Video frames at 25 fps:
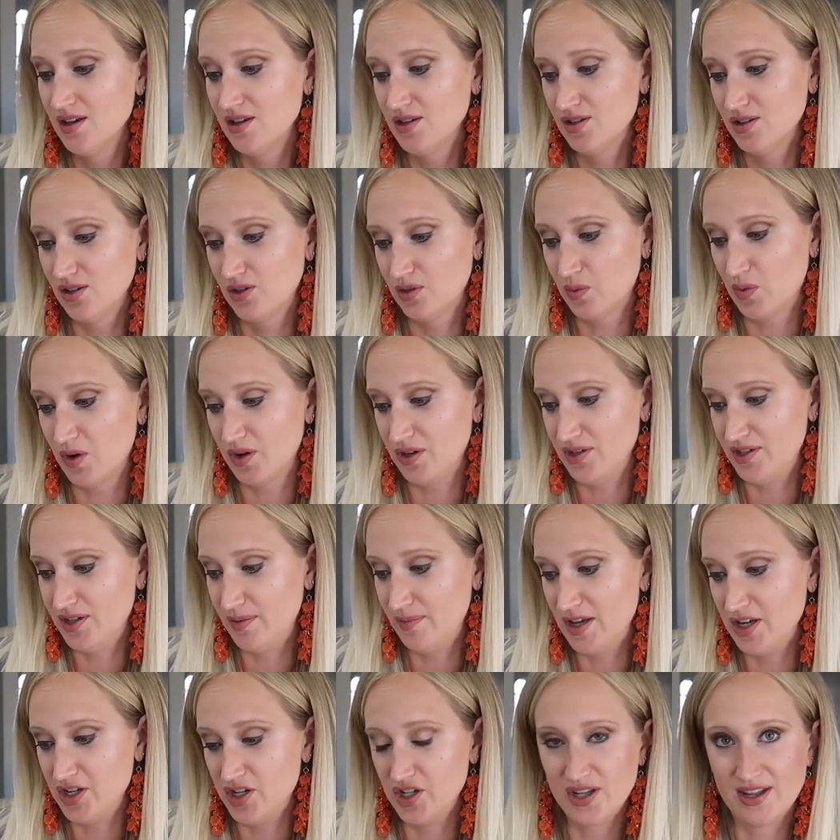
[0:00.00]
Just wanted to
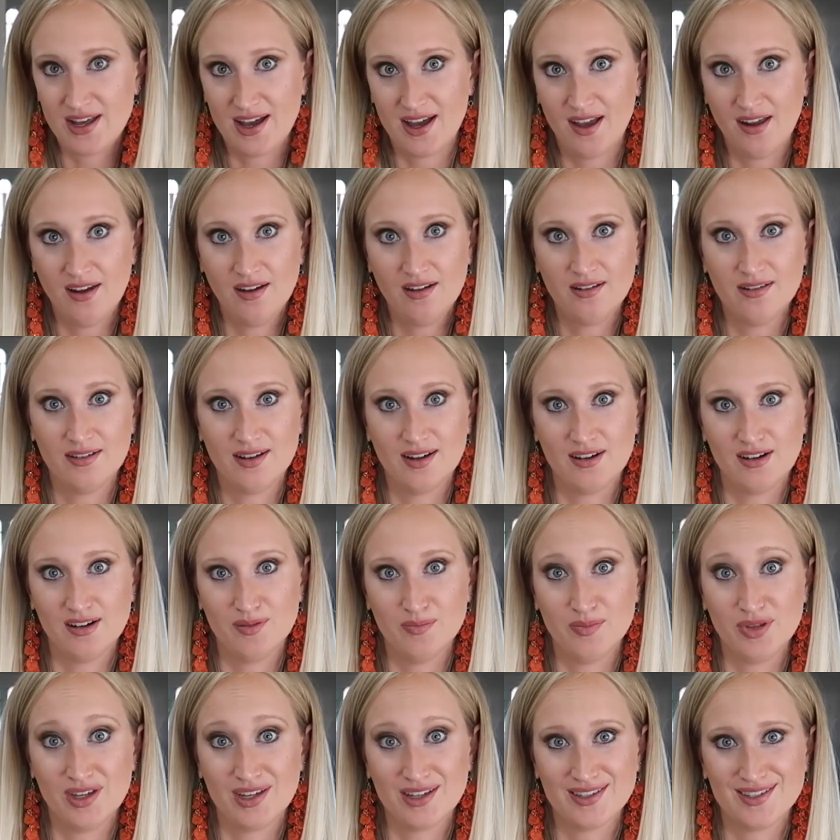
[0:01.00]
mention that
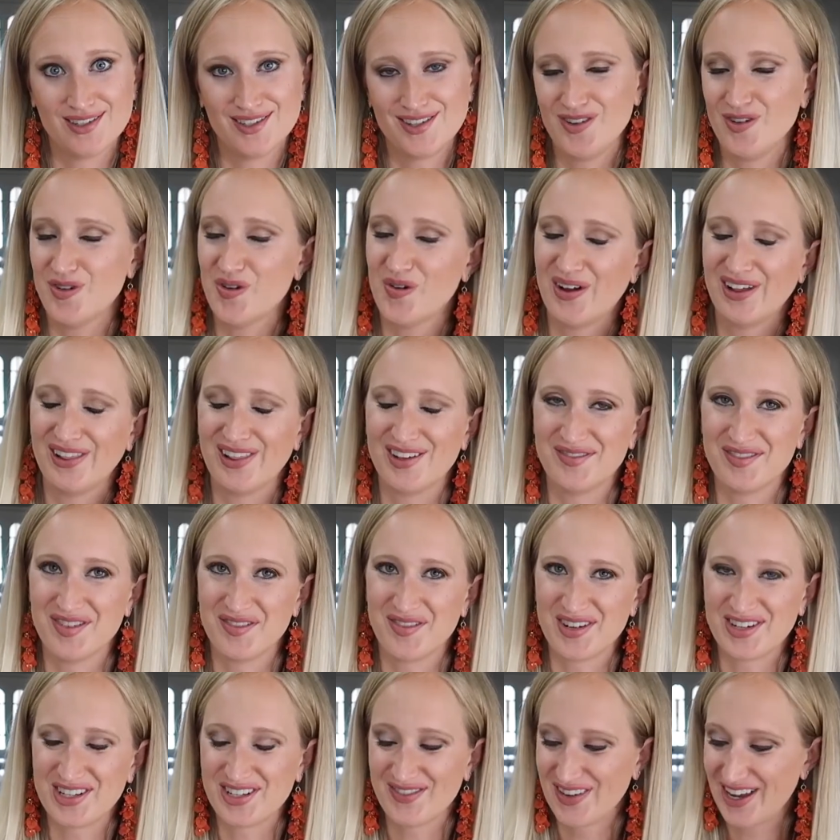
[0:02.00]
because you know I love
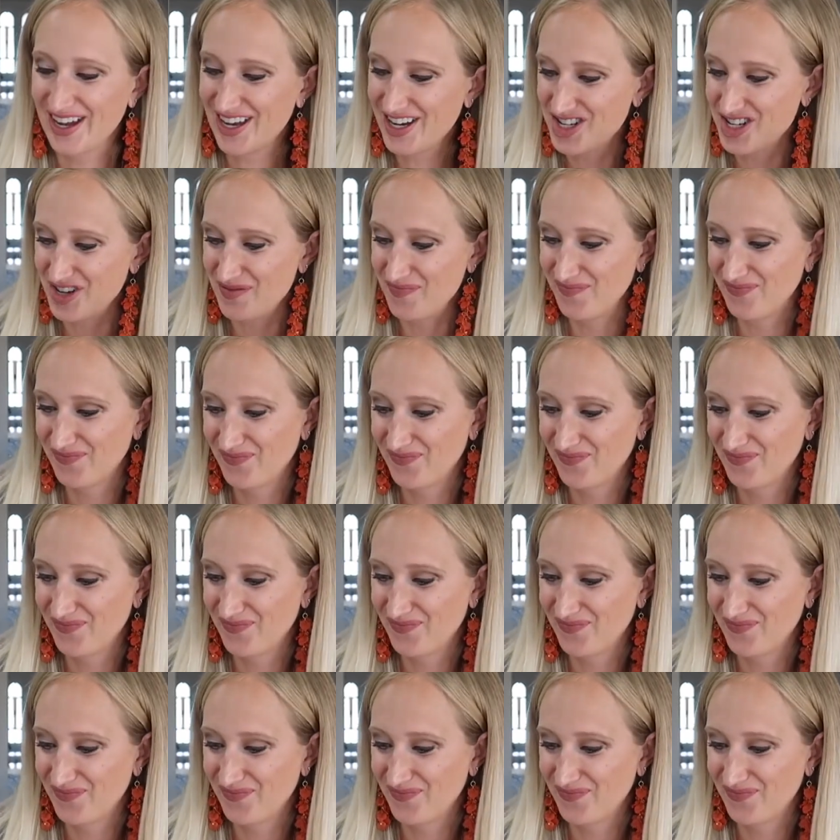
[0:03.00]
diversification.